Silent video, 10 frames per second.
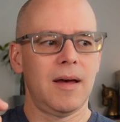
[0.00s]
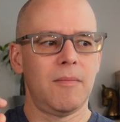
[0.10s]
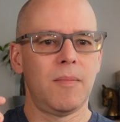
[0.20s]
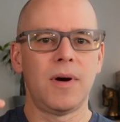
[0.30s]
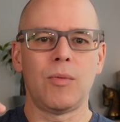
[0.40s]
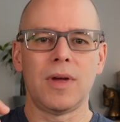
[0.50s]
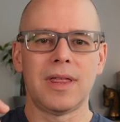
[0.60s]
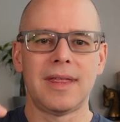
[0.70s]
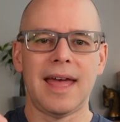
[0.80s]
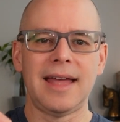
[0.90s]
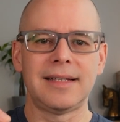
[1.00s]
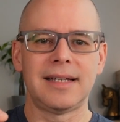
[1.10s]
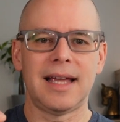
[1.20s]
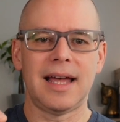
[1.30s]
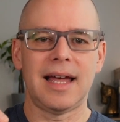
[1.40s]
But with that,
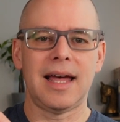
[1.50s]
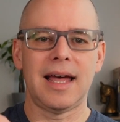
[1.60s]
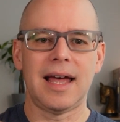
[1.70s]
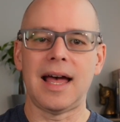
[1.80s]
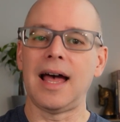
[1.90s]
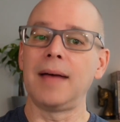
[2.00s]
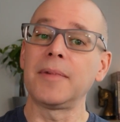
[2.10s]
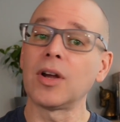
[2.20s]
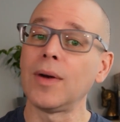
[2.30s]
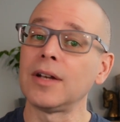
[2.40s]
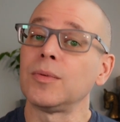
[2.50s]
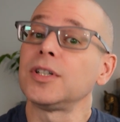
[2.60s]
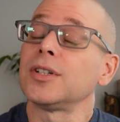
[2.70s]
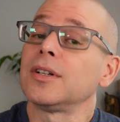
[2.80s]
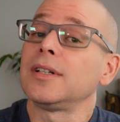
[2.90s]
I'm going to go ahead and wish
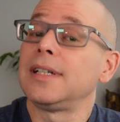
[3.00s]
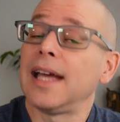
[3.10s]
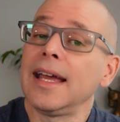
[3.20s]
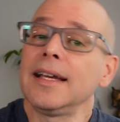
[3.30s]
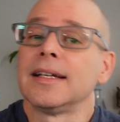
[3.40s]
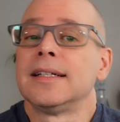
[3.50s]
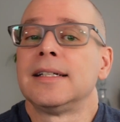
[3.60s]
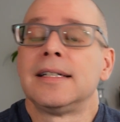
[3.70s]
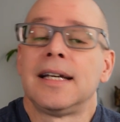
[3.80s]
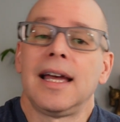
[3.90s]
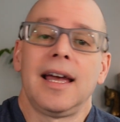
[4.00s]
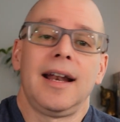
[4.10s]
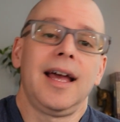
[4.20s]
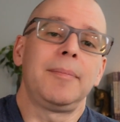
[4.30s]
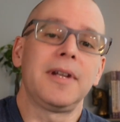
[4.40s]
you a good day and
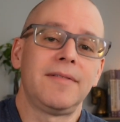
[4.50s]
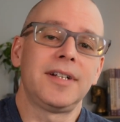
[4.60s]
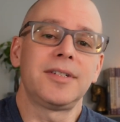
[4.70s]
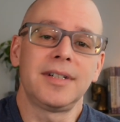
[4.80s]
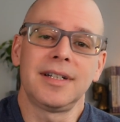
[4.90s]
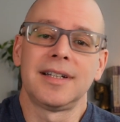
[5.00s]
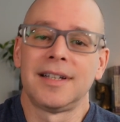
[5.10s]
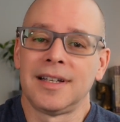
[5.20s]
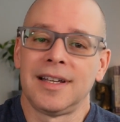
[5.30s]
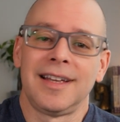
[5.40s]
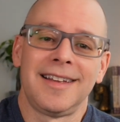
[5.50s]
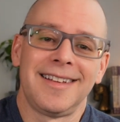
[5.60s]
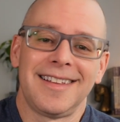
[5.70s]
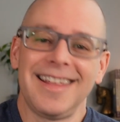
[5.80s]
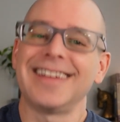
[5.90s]
happy adventuring.
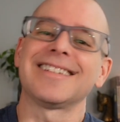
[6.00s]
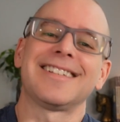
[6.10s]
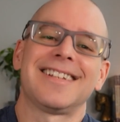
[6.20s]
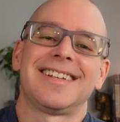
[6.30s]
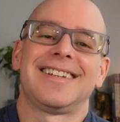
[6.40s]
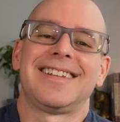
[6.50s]
Thanks.